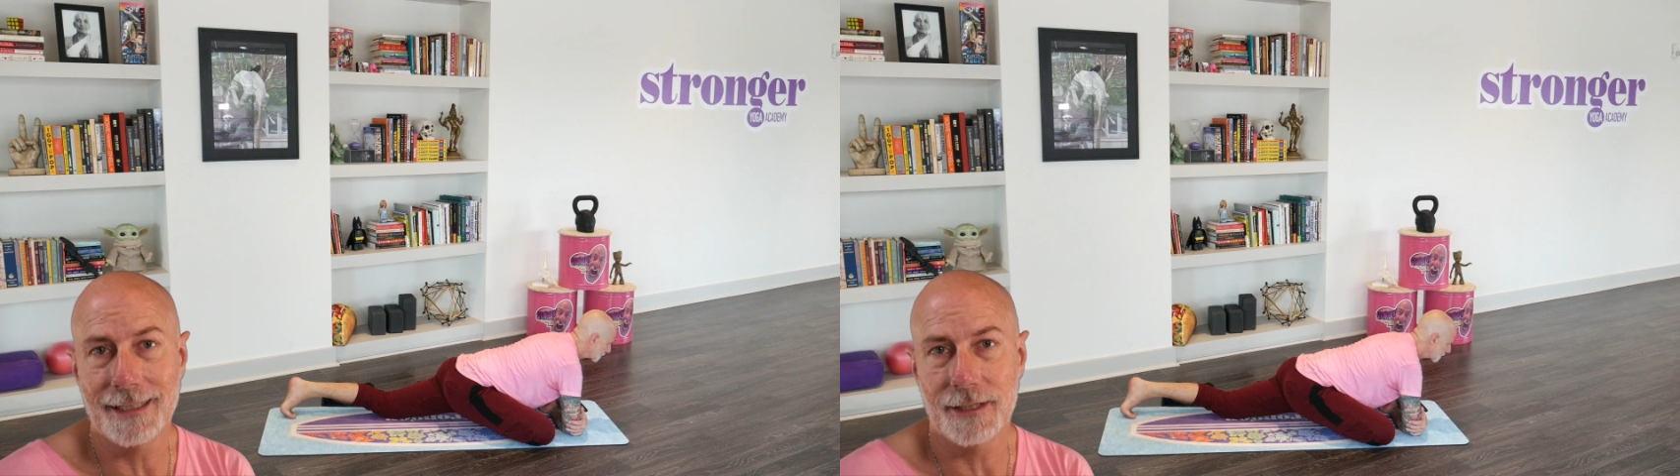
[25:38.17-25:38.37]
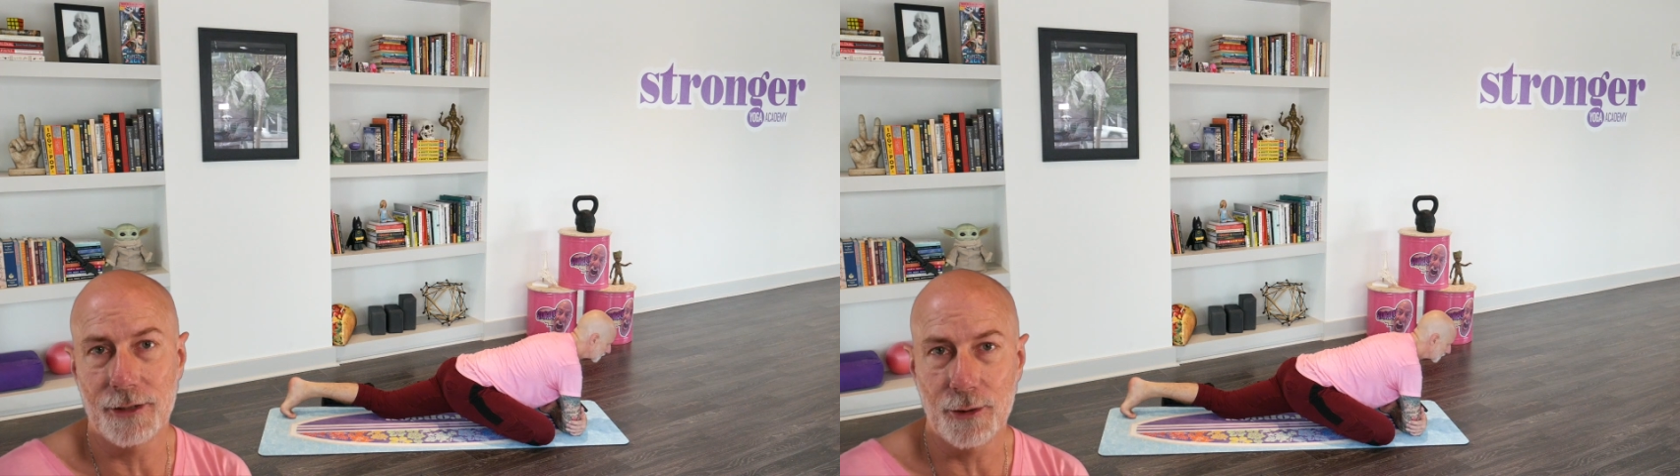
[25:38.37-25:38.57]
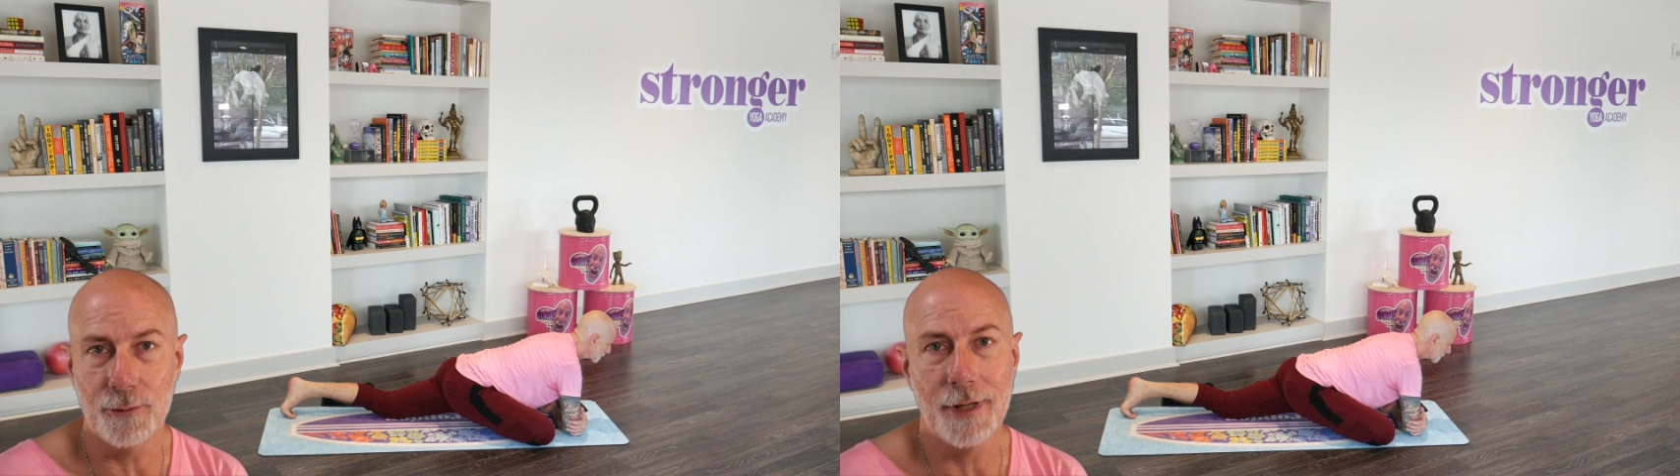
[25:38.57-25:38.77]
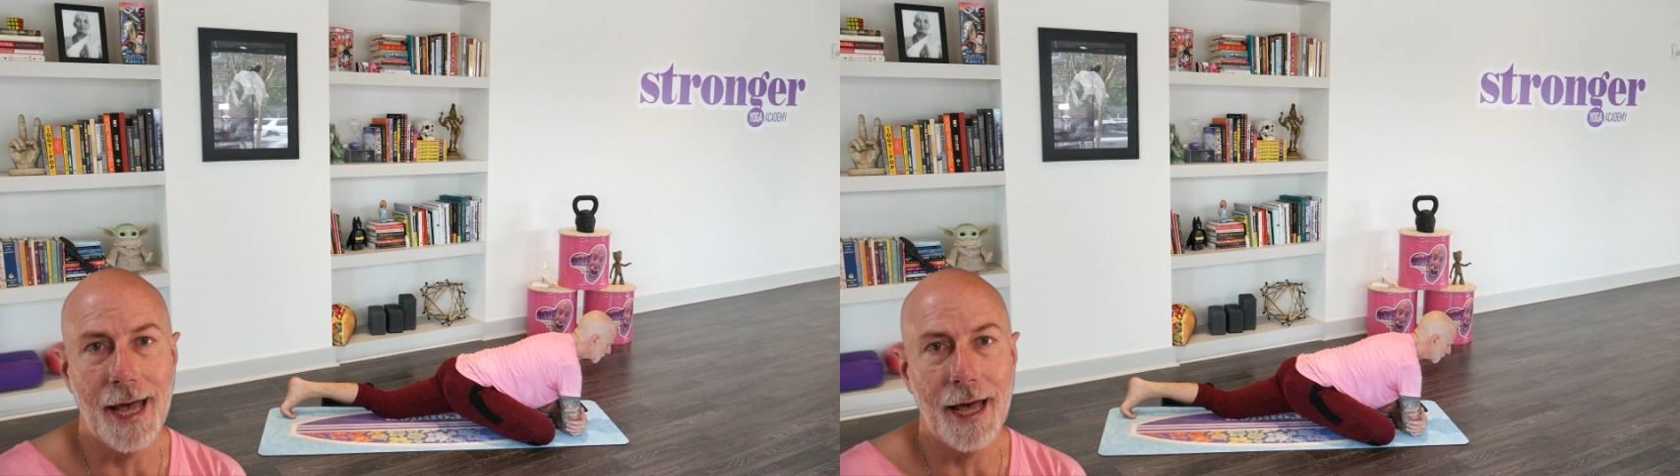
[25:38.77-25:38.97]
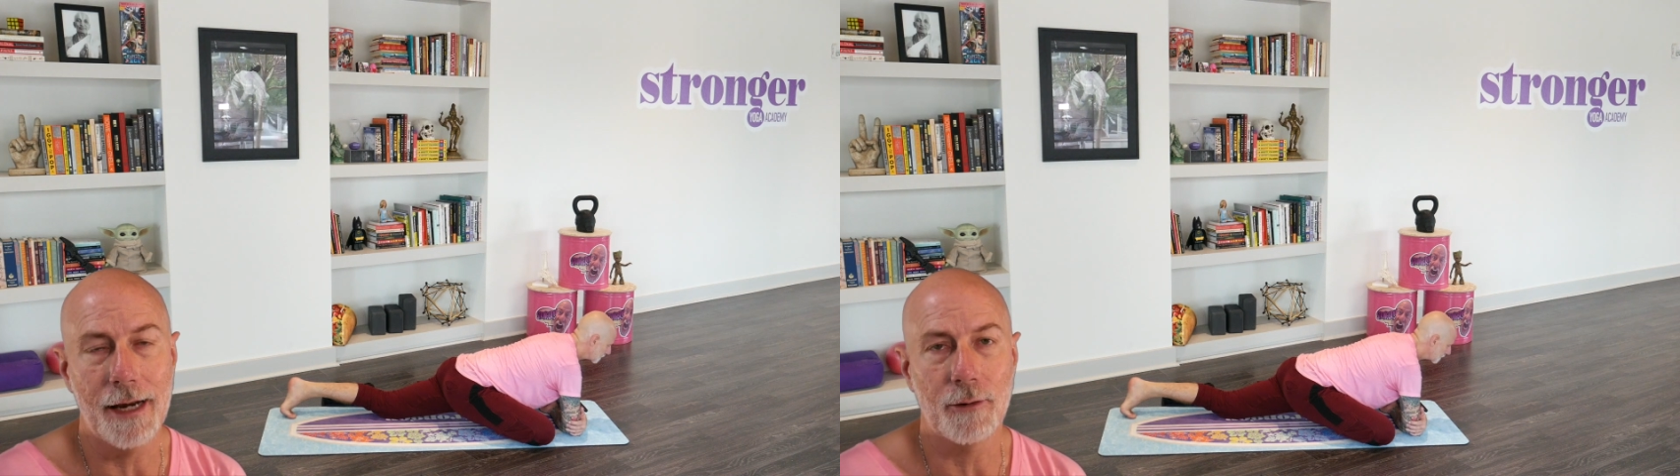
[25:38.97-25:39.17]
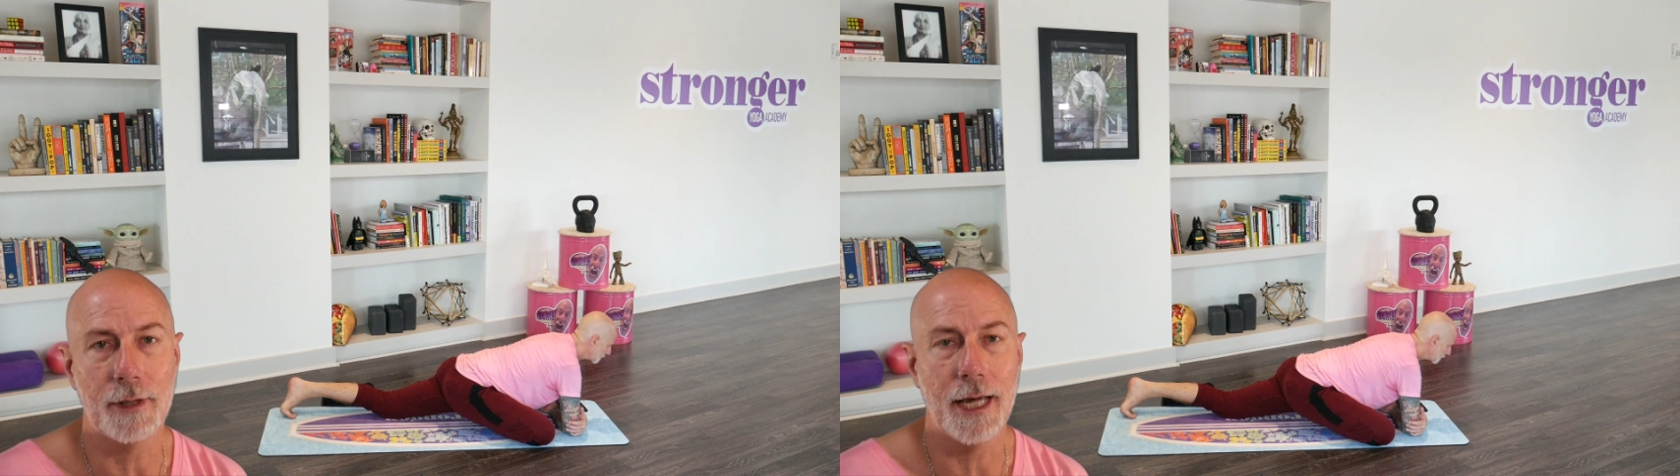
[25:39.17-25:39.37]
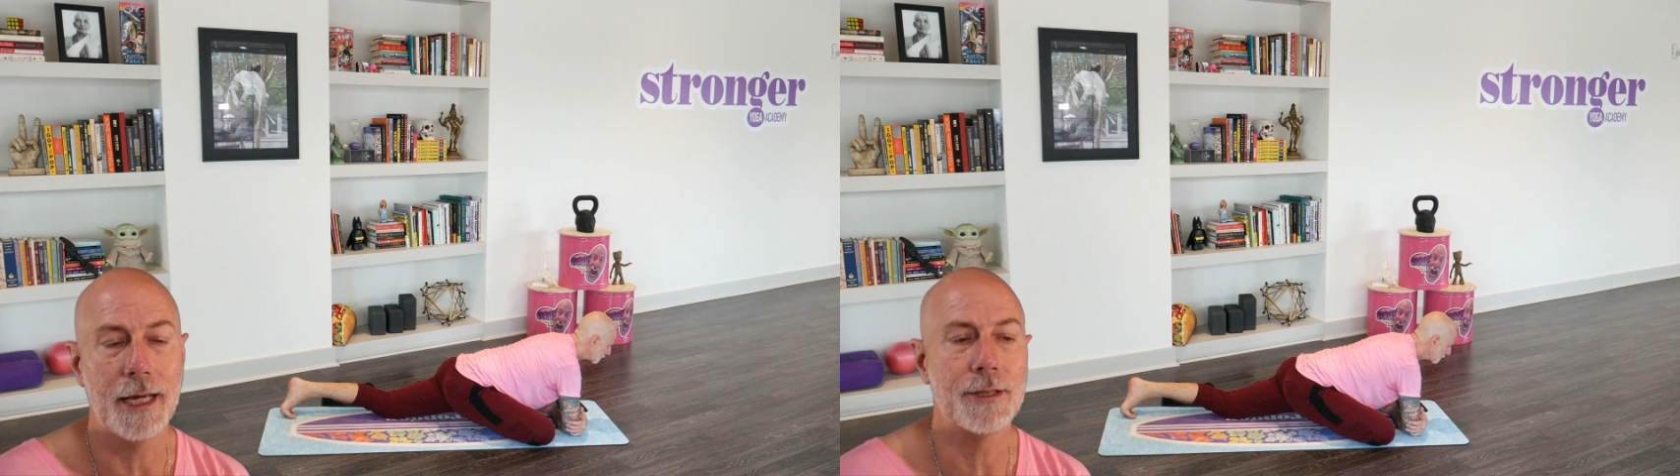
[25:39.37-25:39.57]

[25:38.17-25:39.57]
to do that, okay?